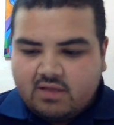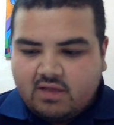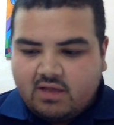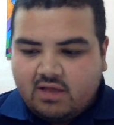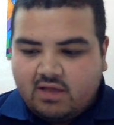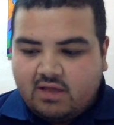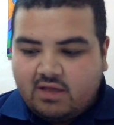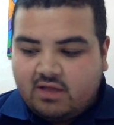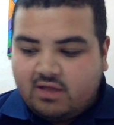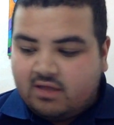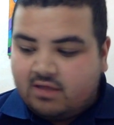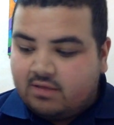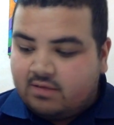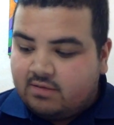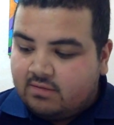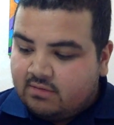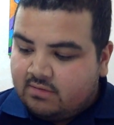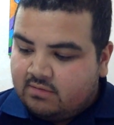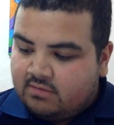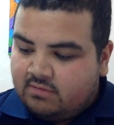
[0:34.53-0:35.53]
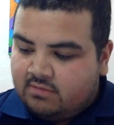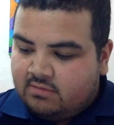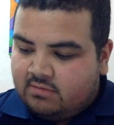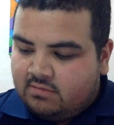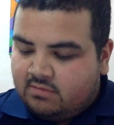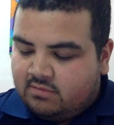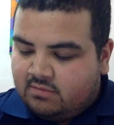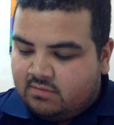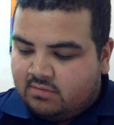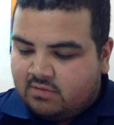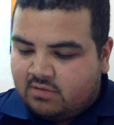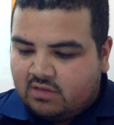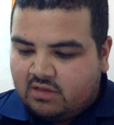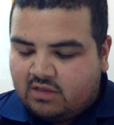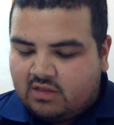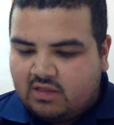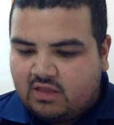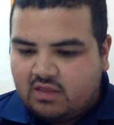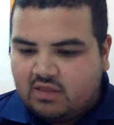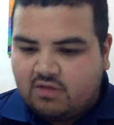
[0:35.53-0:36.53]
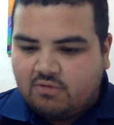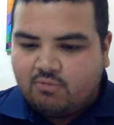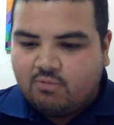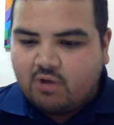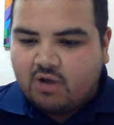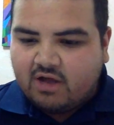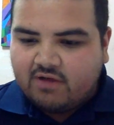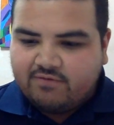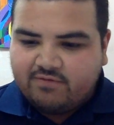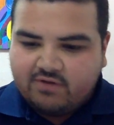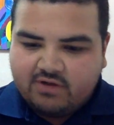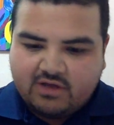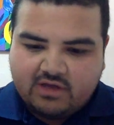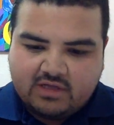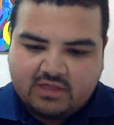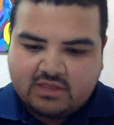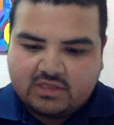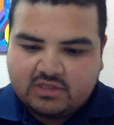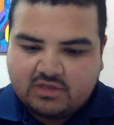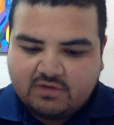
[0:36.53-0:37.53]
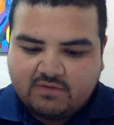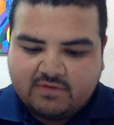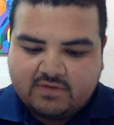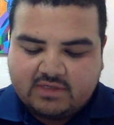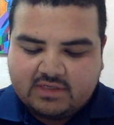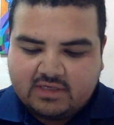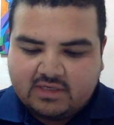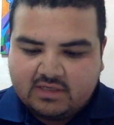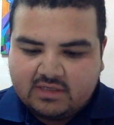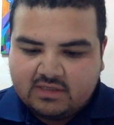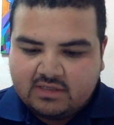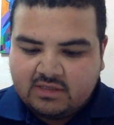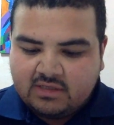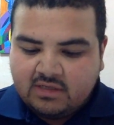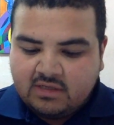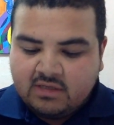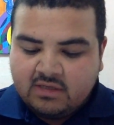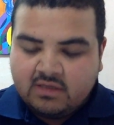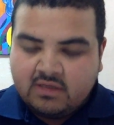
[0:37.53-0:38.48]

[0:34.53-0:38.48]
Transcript: uh, the want for goods and services